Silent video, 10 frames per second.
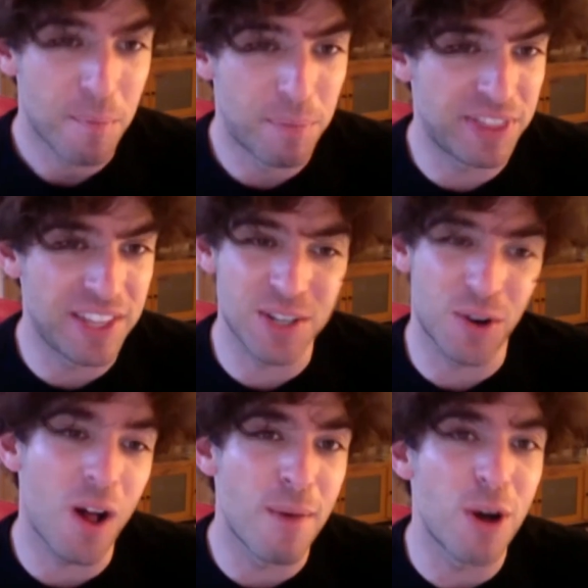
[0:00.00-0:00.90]
But these are
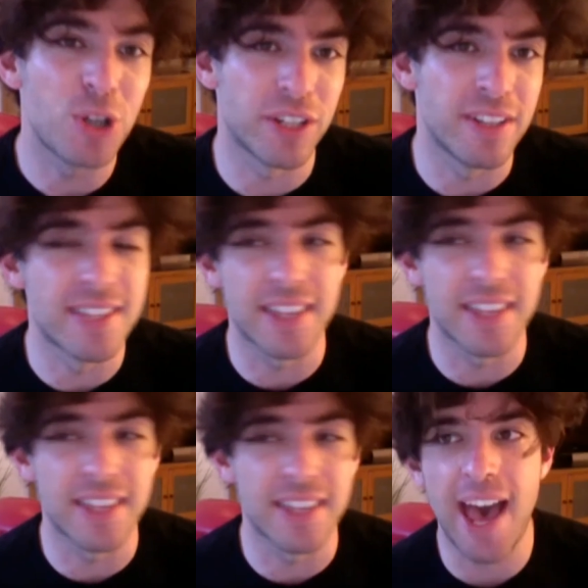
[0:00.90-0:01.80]
all emotions that
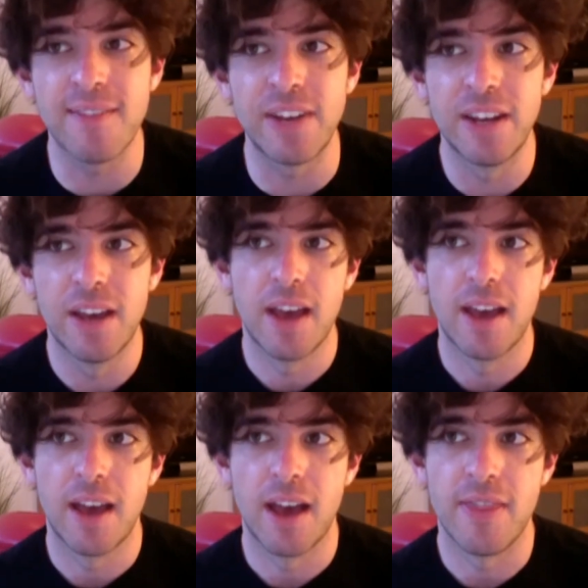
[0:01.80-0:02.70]
they have. And
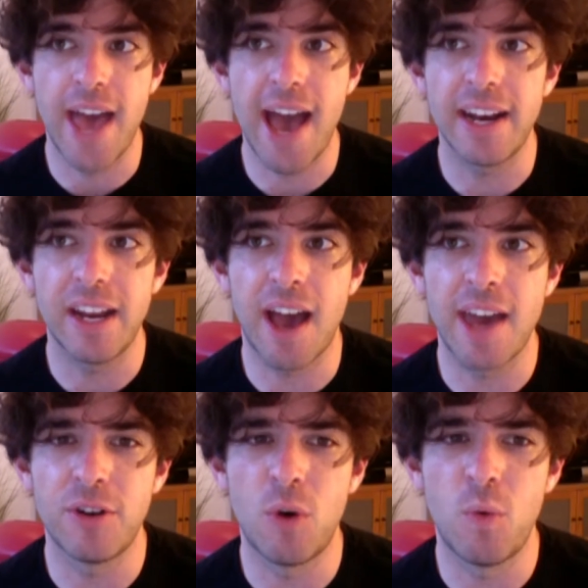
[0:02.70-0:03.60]
that, I
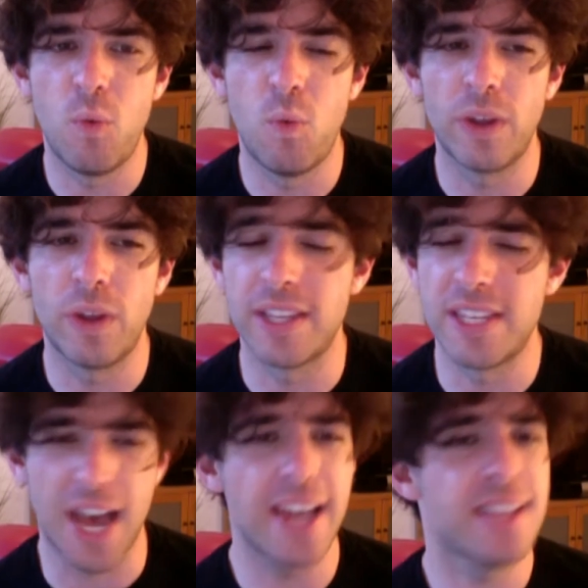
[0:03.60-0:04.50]
don't know what the
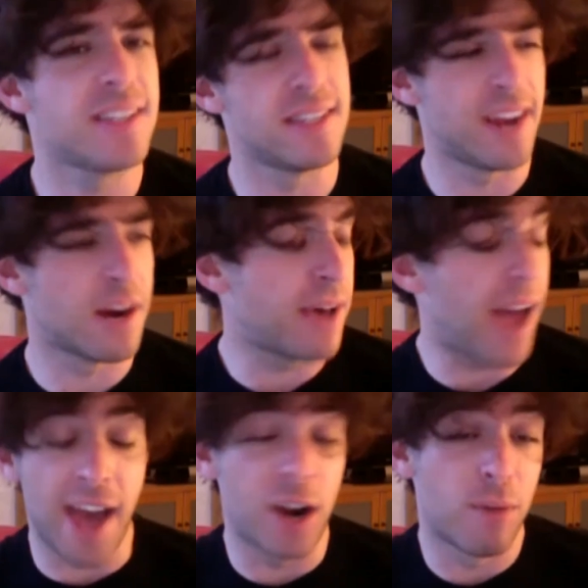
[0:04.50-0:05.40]
science is there, but
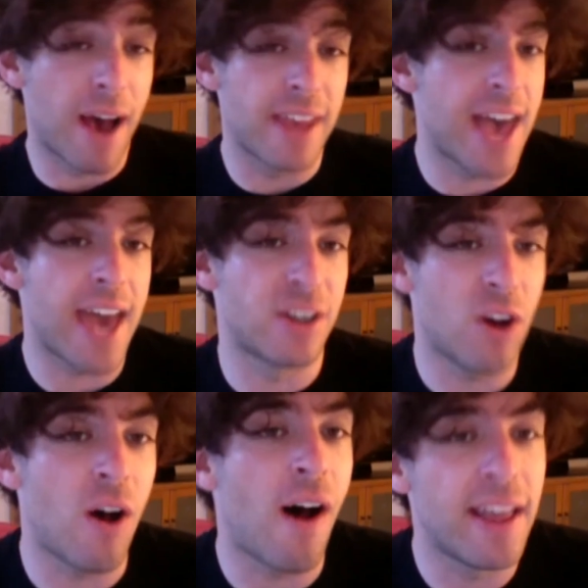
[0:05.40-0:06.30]
I don't mind that at all.